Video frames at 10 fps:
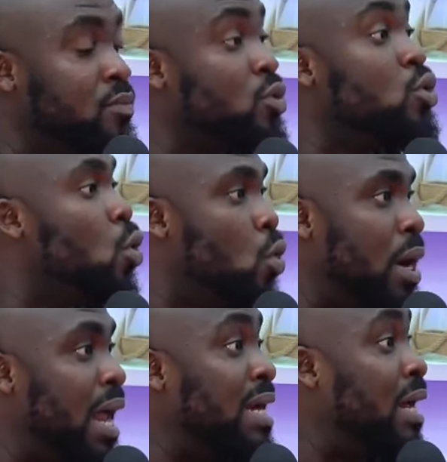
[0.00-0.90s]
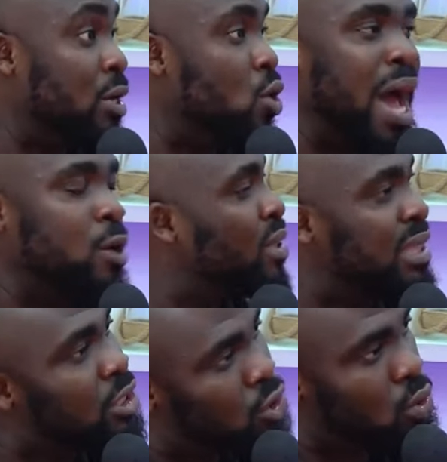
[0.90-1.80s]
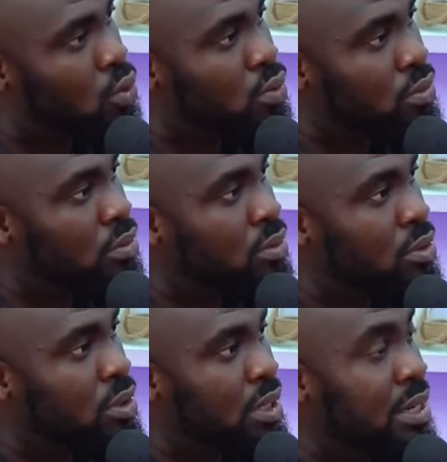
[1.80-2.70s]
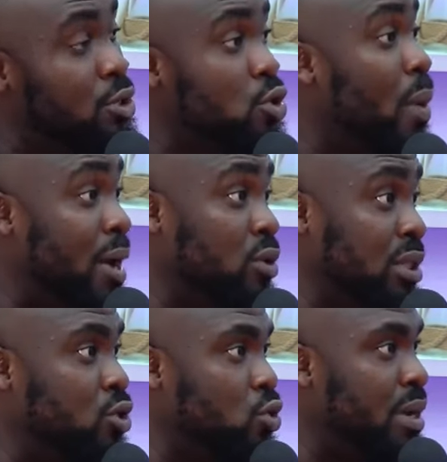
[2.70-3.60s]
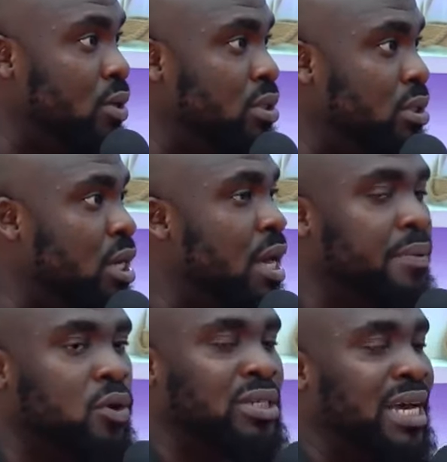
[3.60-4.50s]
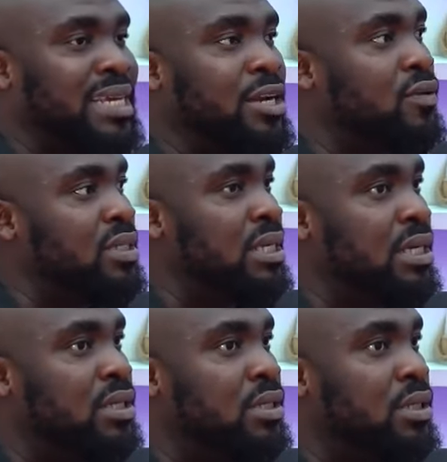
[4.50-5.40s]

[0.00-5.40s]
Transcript: No, and no, I don't think so. Do you know why I don't think so, Melody? Because at the end of the day,